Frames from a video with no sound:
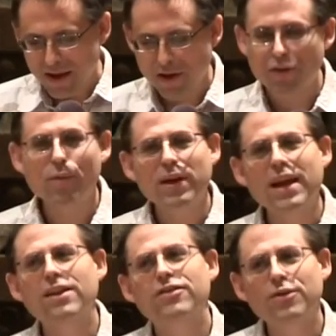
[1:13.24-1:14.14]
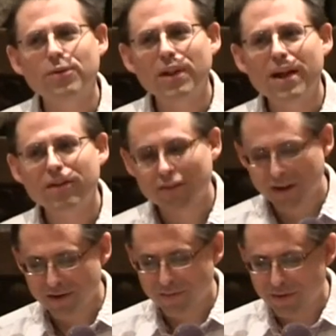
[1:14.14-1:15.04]
Although we can't generalize
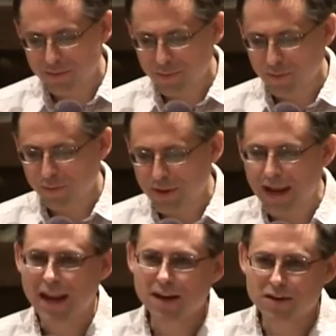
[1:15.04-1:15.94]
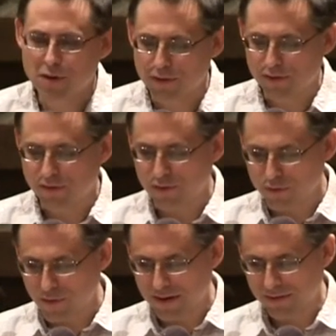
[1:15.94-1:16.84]
to individuals, we can notice the
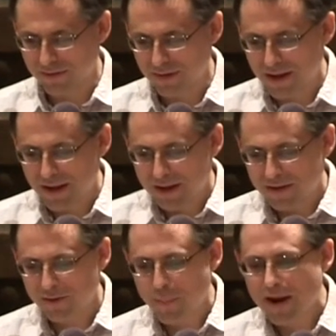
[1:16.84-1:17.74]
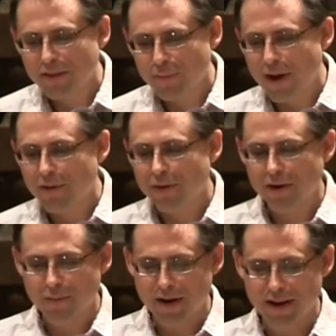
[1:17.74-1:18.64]
trends. Despite the
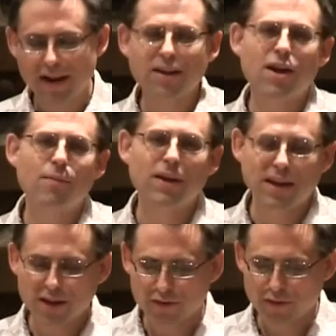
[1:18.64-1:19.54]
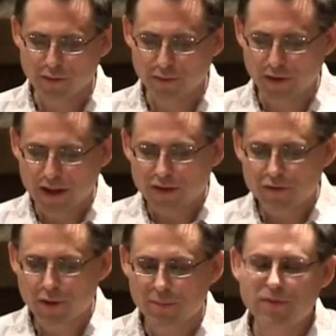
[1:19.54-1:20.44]
rhetoric around economic issues,
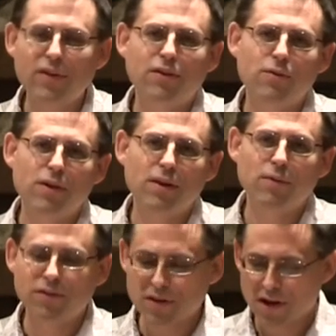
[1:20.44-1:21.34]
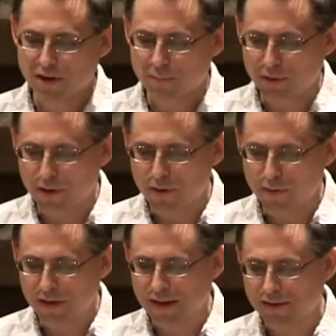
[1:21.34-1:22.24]
Trump's victory was not a
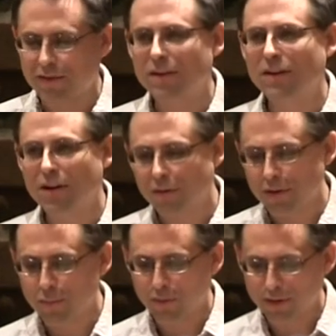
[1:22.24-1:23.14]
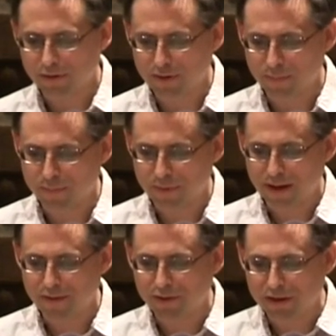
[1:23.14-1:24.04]
blow against neoliberalism,
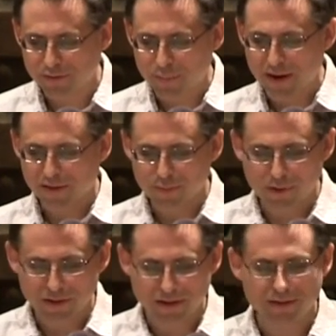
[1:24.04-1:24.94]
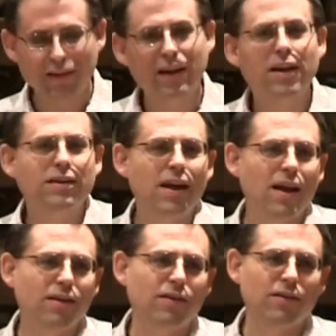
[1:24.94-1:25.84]
evidenced by his willingness to cut
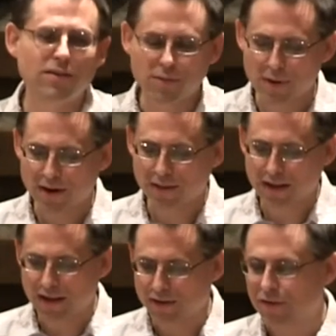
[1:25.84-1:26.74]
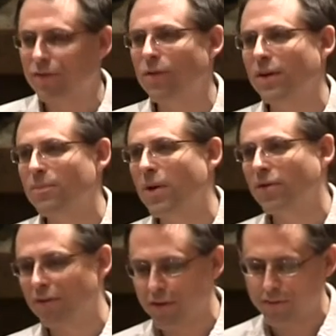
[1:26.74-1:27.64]
taxes, deregulate industry, and
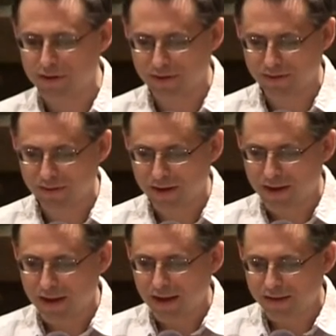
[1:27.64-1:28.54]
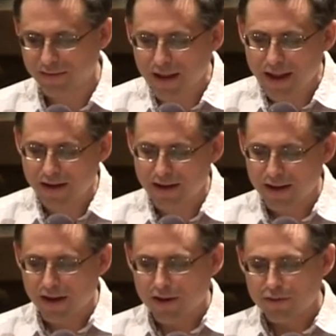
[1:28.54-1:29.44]
bust unions. Instead,
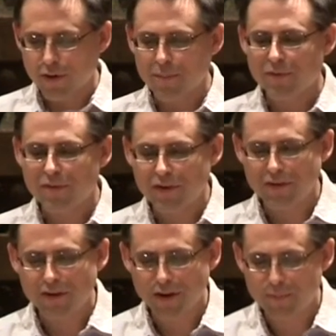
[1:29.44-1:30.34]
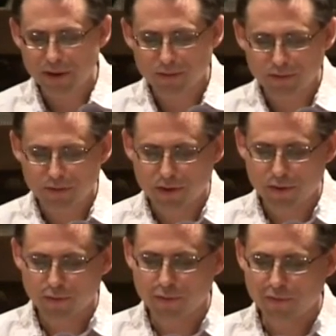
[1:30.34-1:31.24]
Trump's vision appealed to
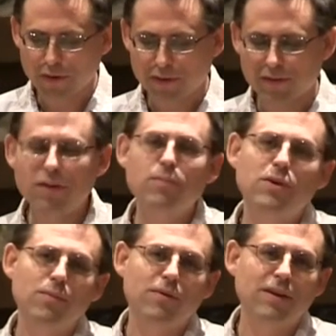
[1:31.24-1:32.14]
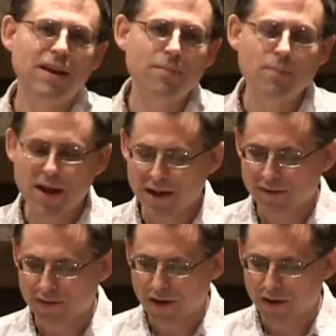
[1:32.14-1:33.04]
those who have felt the symptoms and
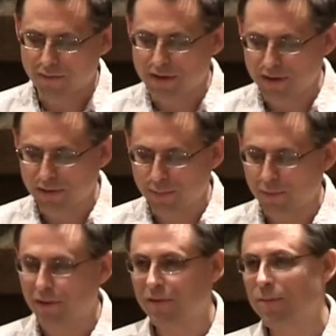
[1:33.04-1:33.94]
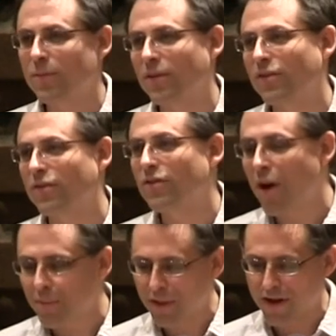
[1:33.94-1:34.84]
impacts of neoliberalism, such as
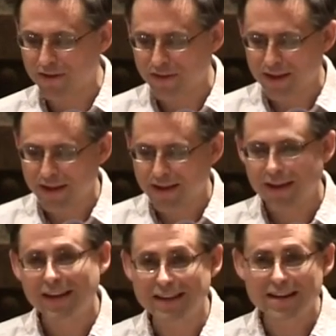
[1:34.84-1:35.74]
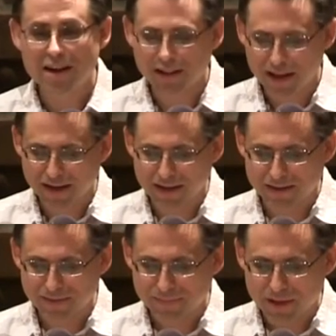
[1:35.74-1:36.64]
job loss, and did not like
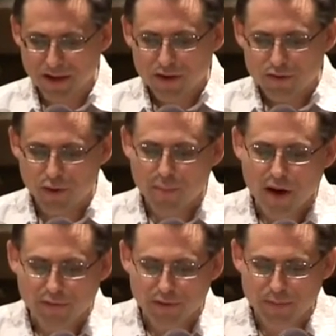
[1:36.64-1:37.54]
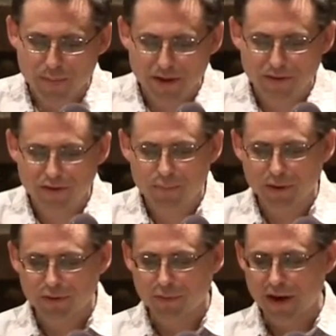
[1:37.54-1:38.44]
it. Trump offered a message
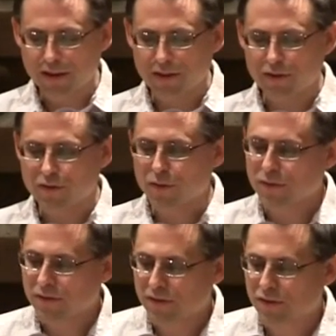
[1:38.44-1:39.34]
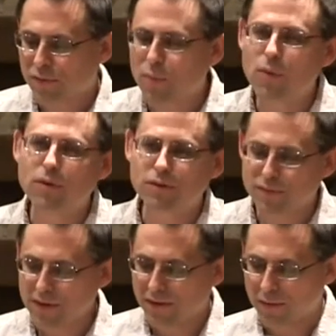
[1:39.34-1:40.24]
built around the assurance that the spoils
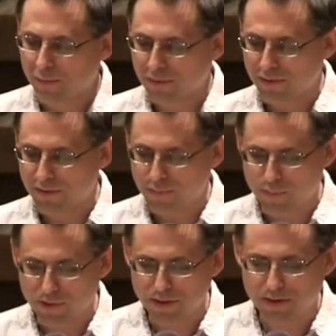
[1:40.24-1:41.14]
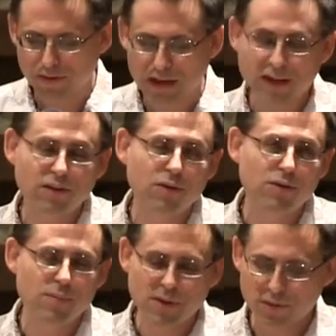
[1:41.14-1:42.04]
of neoliberalism would
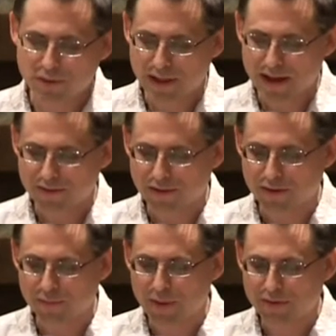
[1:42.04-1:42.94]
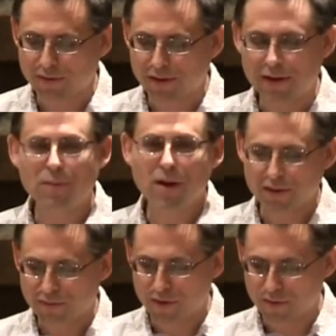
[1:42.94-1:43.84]
include the middle class, especially
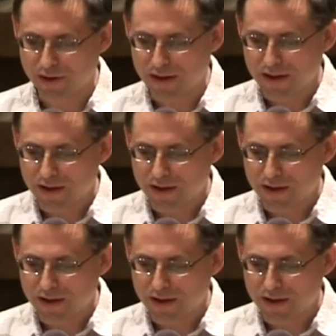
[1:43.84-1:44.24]
white folk,